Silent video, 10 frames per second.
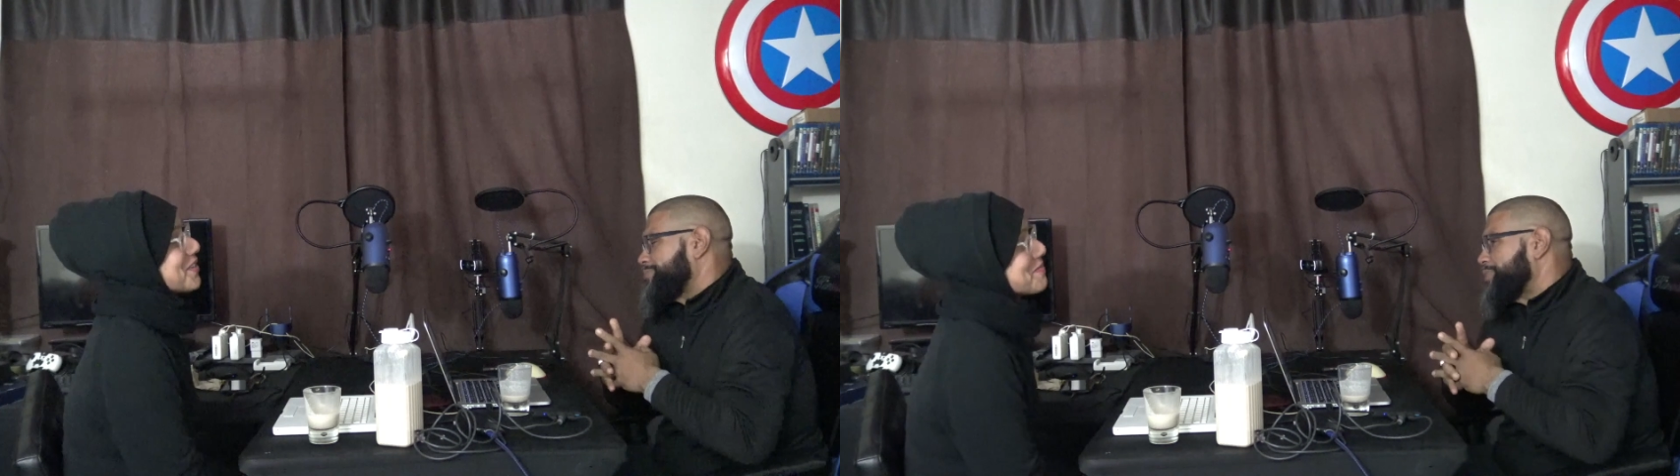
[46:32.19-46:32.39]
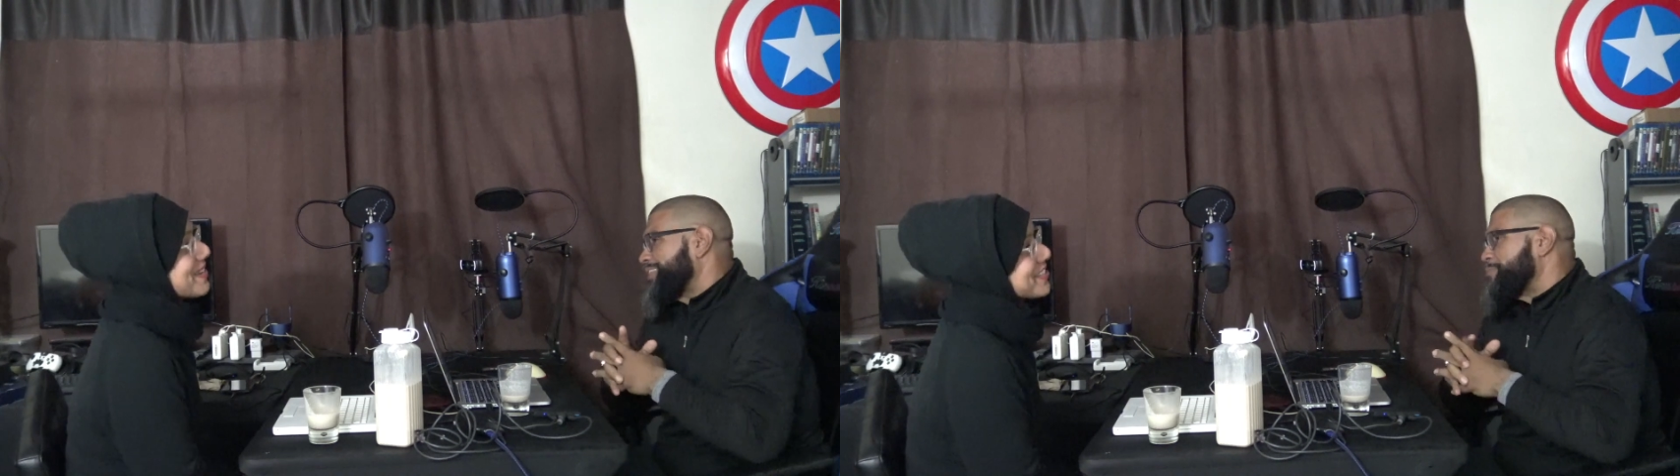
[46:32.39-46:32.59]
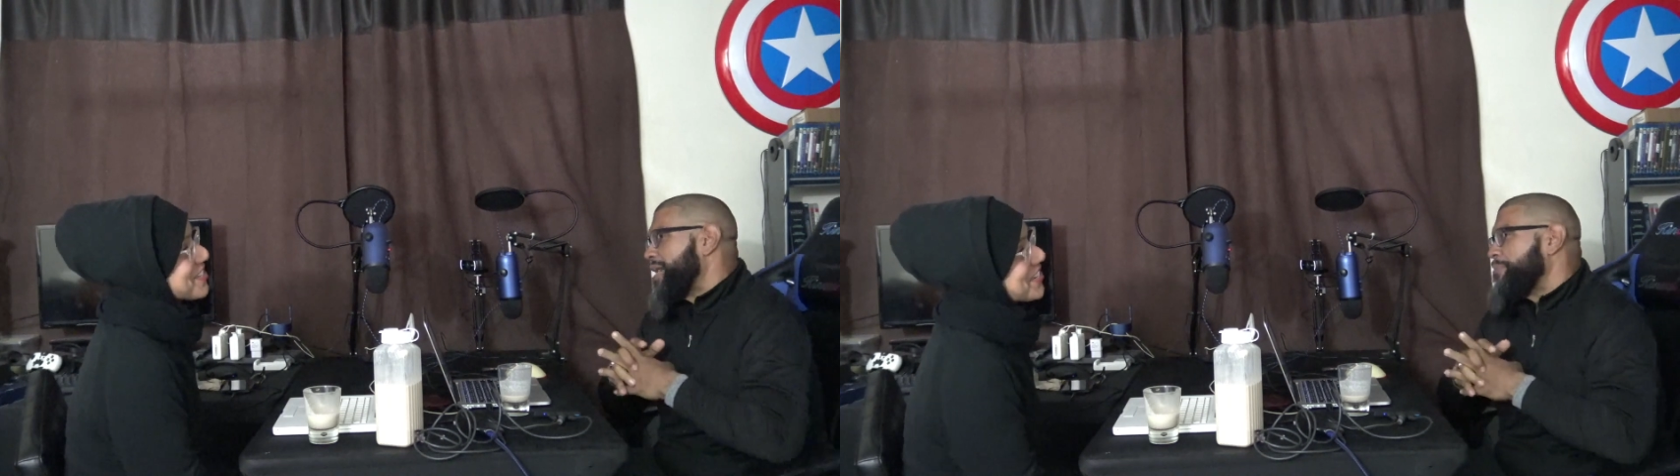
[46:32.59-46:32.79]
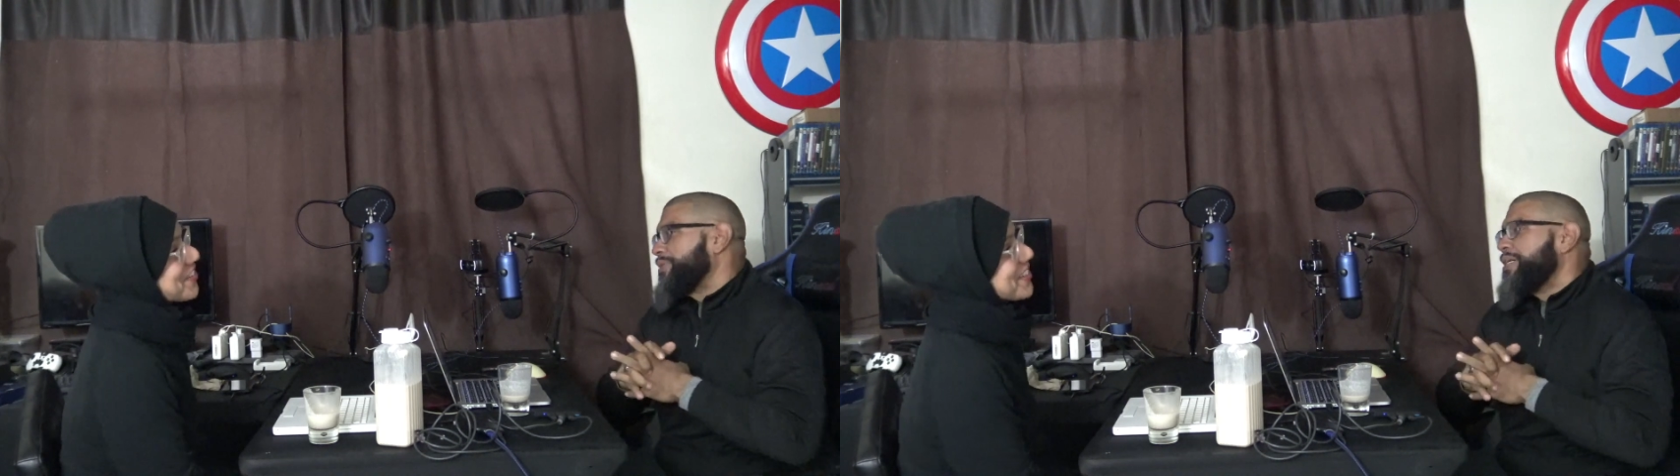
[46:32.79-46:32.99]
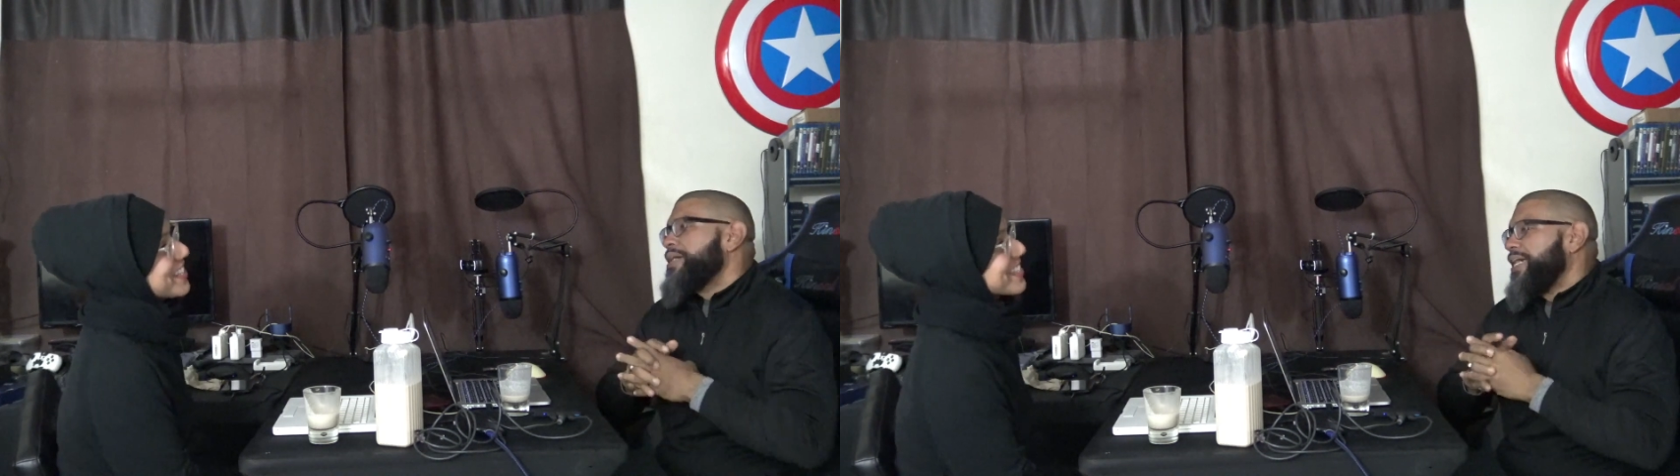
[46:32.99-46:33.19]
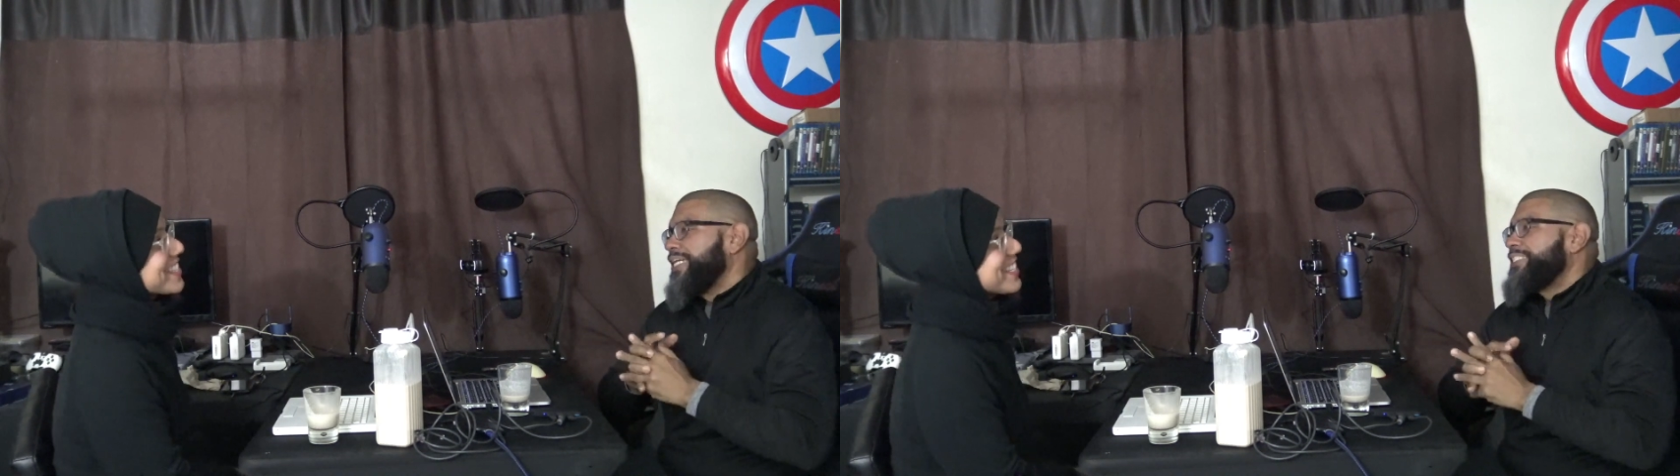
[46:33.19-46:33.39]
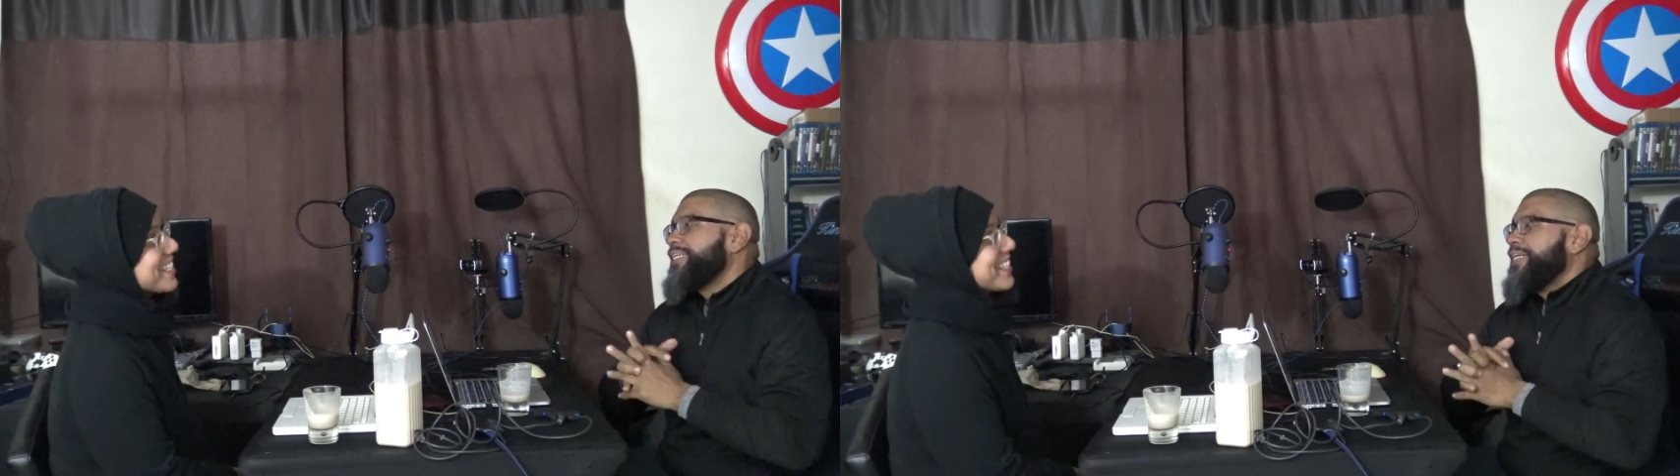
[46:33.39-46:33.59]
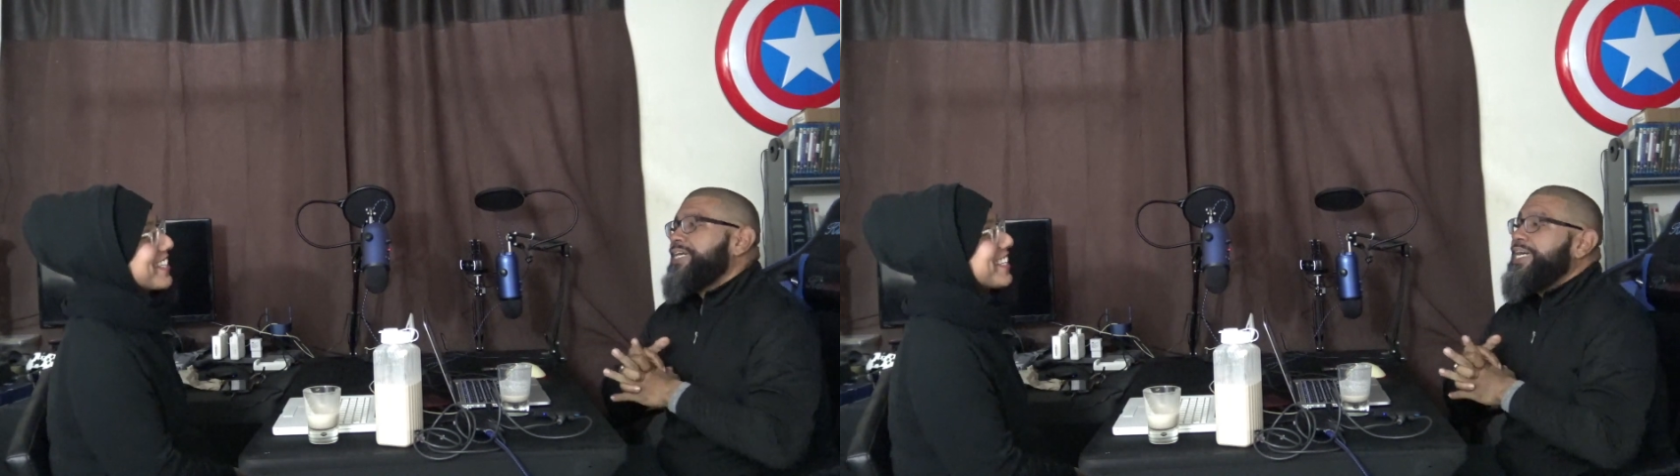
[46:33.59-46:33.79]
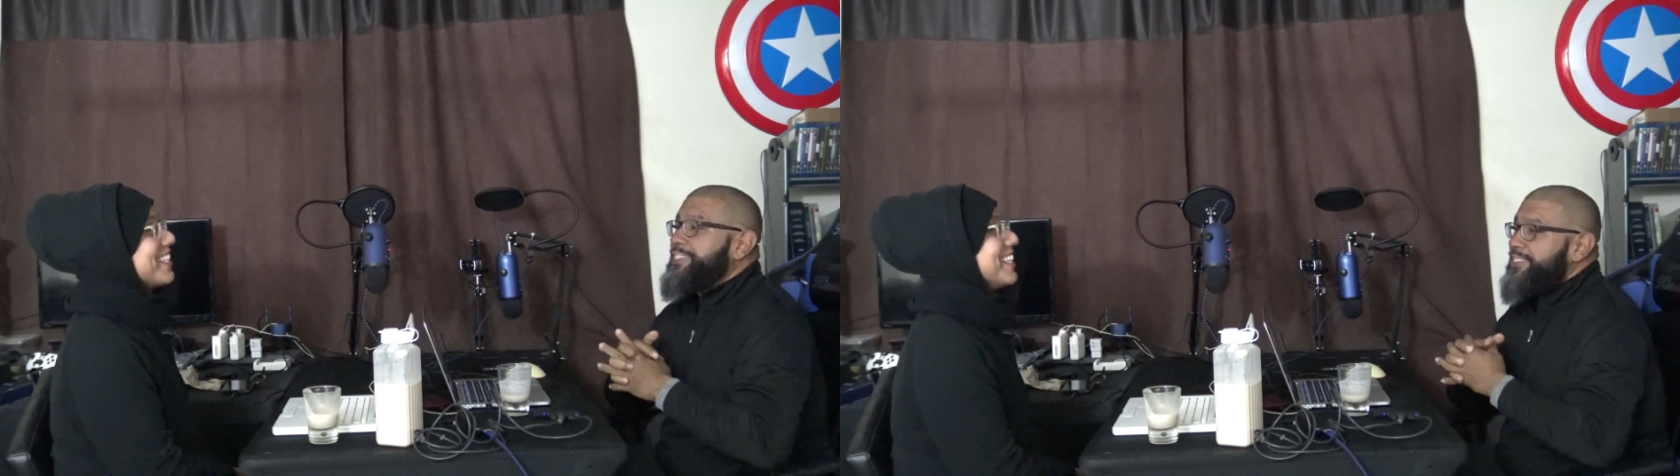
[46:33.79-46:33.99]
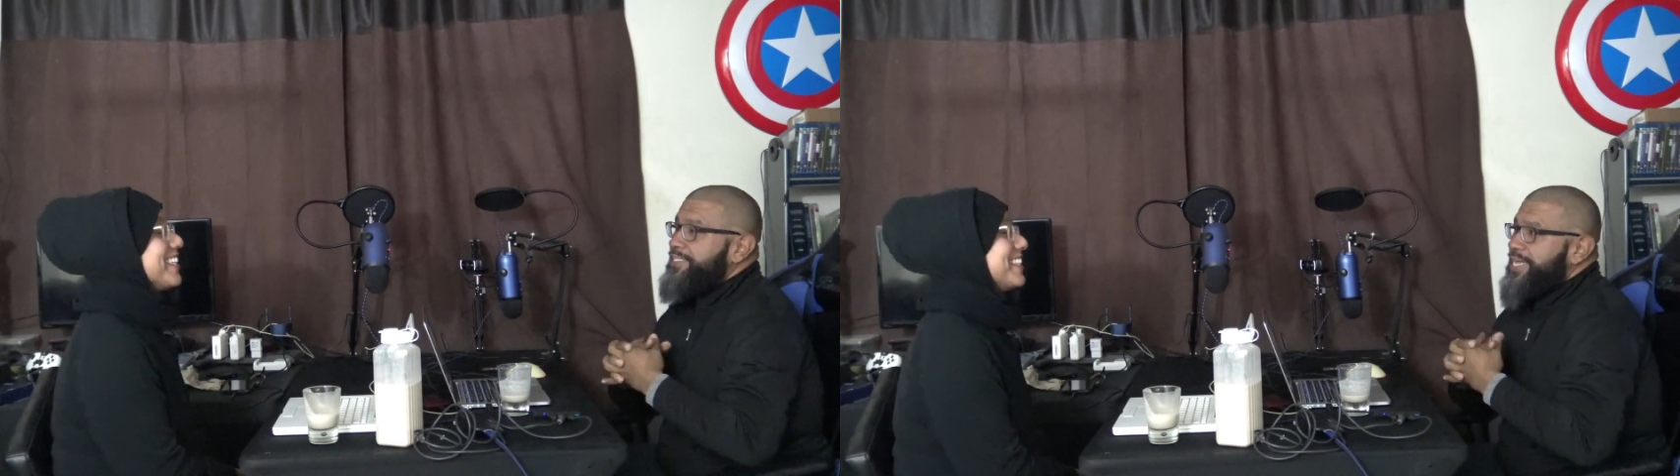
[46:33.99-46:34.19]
We'll see what happens. It's